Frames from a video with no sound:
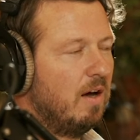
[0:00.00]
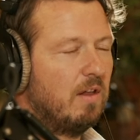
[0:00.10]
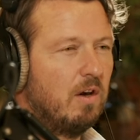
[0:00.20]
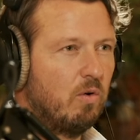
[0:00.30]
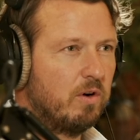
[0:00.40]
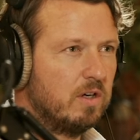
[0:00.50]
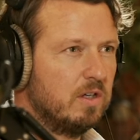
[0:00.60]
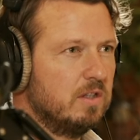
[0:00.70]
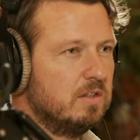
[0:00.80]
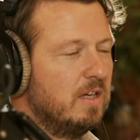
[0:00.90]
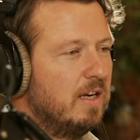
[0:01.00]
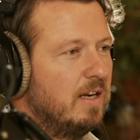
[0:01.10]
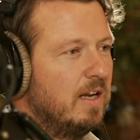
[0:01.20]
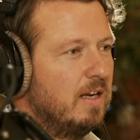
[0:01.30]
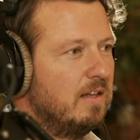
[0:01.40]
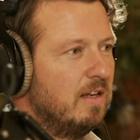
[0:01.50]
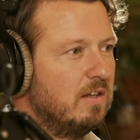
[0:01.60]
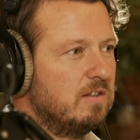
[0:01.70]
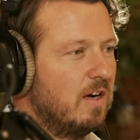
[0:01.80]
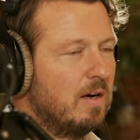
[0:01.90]
the lawyers and, and, and the
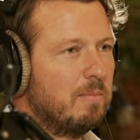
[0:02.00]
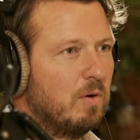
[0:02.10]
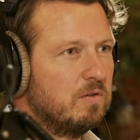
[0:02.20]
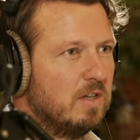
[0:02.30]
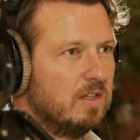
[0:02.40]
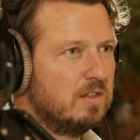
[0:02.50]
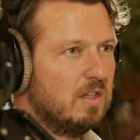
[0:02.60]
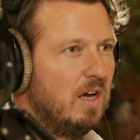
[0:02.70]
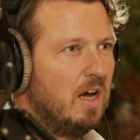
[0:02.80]
entire process,